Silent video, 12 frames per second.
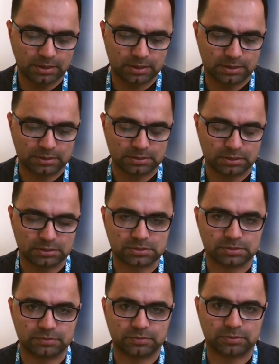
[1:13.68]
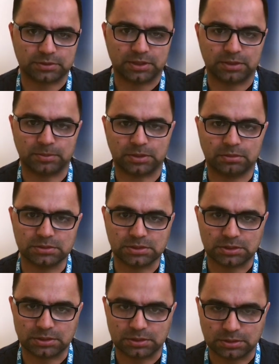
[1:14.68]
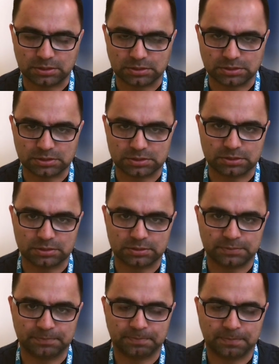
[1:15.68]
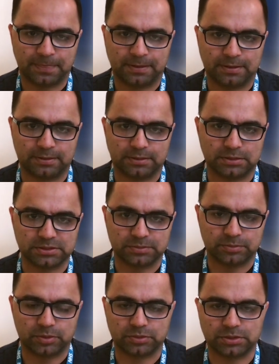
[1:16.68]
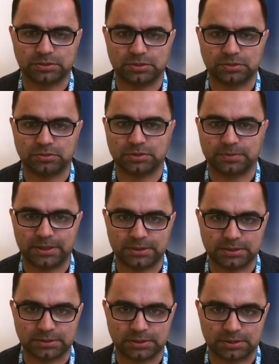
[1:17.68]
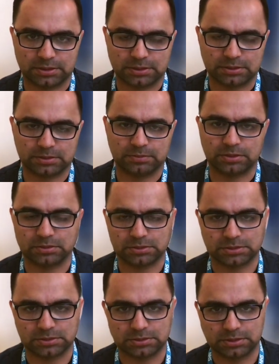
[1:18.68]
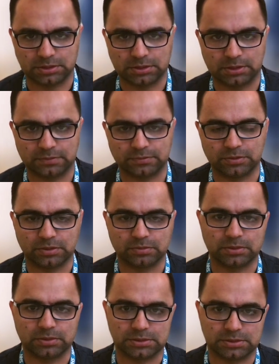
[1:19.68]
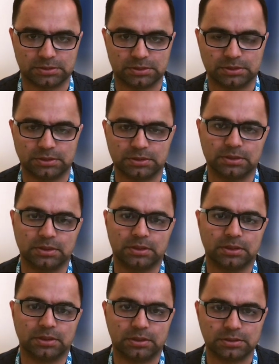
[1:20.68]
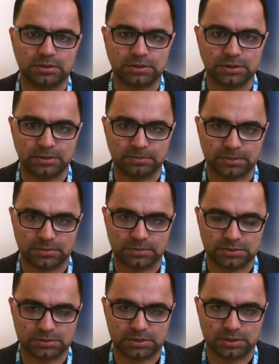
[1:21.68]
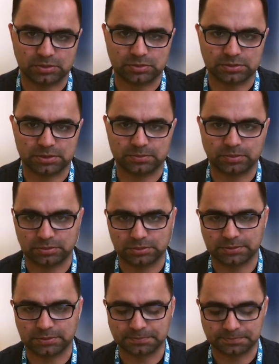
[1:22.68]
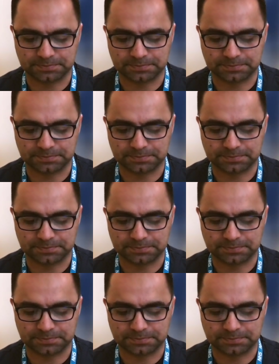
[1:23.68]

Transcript: And also for the hematology registrar, it is important to know the platelet target because they have to advise the other team members and to support them.